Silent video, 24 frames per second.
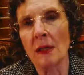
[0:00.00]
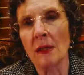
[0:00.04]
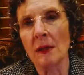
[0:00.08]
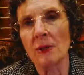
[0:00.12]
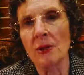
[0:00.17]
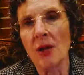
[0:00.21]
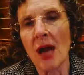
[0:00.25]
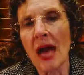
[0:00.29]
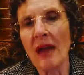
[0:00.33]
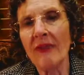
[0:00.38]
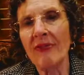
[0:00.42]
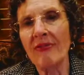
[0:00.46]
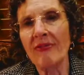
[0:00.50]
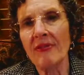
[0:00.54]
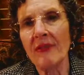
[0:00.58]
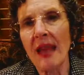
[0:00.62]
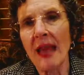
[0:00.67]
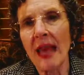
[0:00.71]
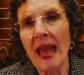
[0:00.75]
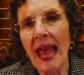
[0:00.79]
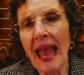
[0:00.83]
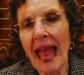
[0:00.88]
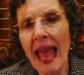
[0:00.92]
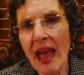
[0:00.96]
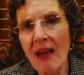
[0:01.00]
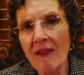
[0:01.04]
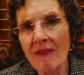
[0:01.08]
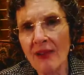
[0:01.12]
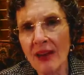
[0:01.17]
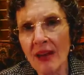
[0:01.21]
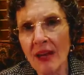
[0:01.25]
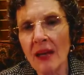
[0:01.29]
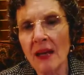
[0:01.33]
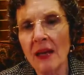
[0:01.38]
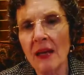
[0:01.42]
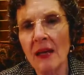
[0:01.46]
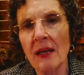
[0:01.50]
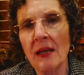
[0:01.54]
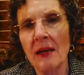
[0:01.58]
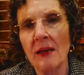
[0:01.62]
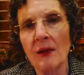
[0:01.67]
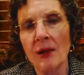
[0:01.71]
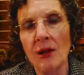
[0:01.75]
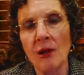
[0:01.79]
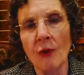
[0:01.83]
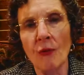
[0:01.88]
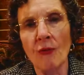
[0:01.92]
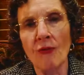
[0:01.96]
not heavy,
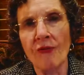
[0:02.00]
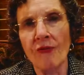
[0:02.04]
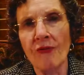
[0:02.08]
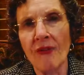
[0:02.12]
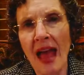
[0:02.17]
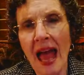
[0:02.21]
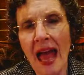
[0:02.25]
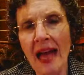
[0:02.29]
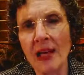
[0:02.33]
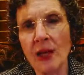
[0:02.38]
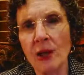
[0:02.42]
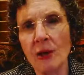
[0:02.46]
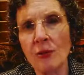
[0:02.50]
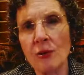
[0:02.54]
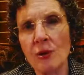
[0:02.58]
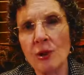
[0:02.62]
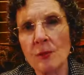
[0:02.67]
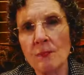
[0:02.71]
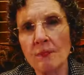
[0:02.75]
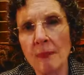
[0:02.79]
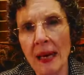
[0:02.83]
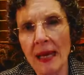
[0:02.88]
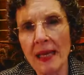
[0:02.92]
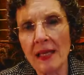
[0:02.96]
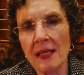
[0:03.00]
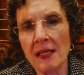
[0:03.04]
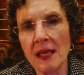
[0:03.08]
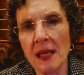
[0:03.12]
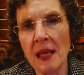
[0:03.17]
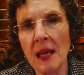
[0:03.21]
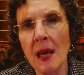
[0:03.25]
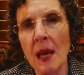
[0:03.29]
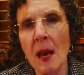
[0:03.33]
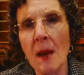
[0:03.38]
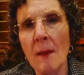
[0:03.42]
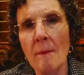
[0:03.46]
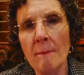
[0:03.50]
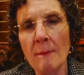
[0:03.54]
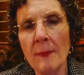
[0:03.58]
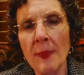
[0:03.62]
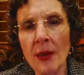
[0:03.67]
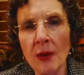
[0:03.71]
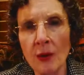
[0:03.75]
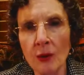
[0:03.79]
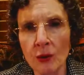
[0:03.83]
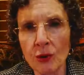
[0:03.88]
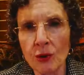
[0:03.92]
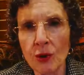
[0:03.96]
you know, fatty or spicy
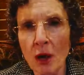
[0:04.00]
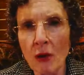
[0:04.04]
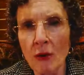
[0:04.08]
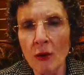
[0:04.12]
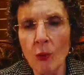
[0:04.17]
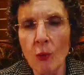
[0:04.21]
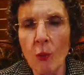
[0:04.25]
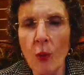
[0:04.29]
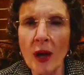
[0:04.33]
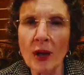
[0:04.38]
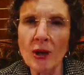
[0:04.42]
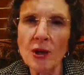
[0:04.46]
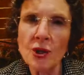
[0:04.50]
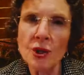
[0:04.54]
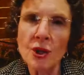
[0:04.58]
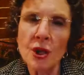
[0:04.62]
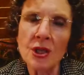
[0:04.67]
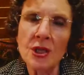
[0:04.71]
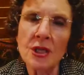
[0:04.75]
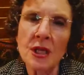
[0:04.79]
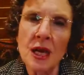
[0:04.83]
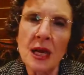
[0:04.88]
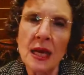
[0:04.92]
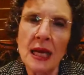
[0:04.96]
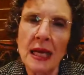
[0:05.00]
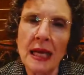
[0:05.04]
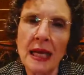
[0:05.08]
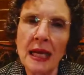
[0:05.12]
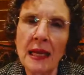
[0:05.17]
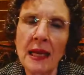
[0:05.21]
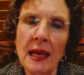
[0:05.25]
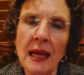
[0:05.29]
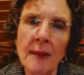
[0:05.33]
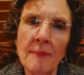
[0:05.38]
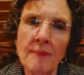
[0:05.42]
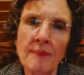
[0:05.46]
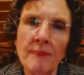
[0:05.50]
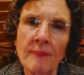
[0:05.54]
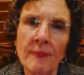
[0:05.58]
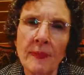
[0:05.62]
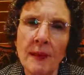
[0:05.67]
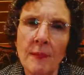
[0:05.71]
meals all at once, just eating